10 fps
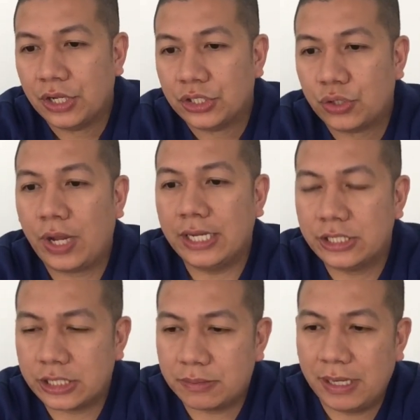So,
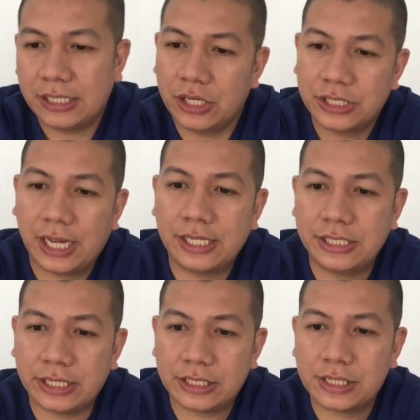gadgets. Balik tayo sa
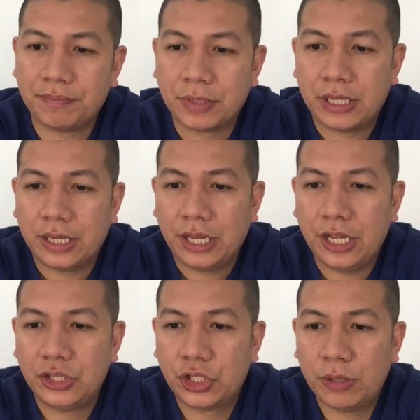gadgets.
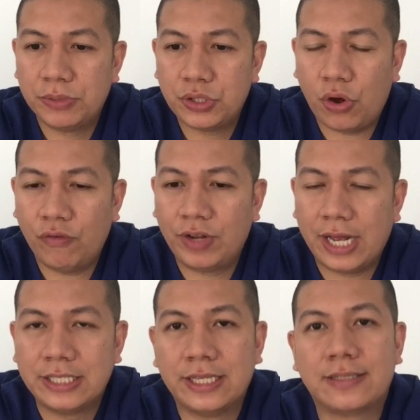In terms of
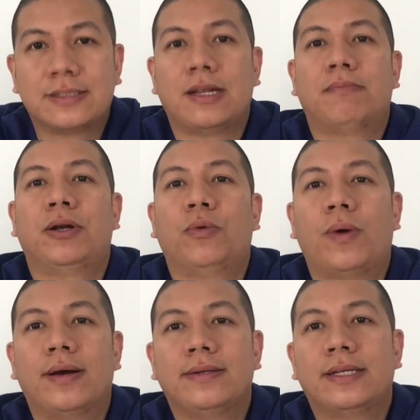gadgets, number
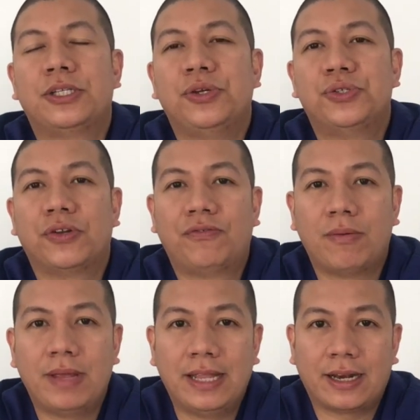one that you should
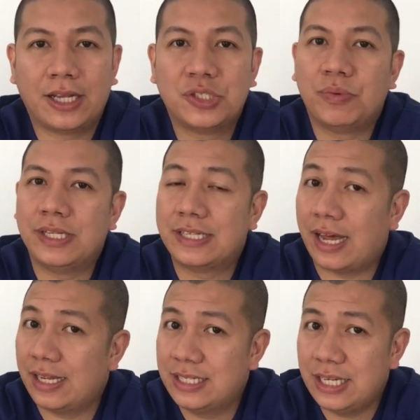familiarize with
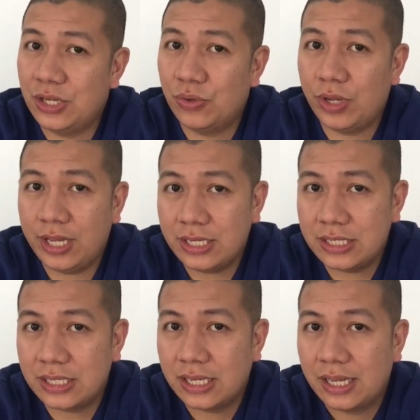sa ICU
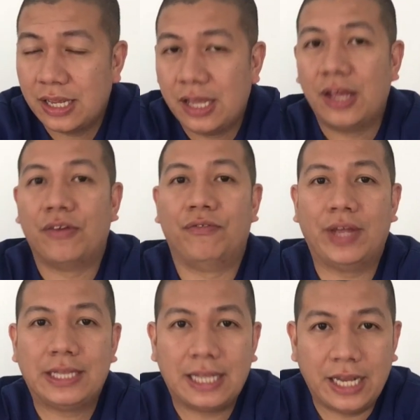is
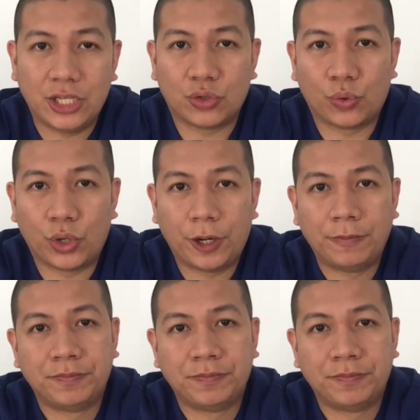ventilator.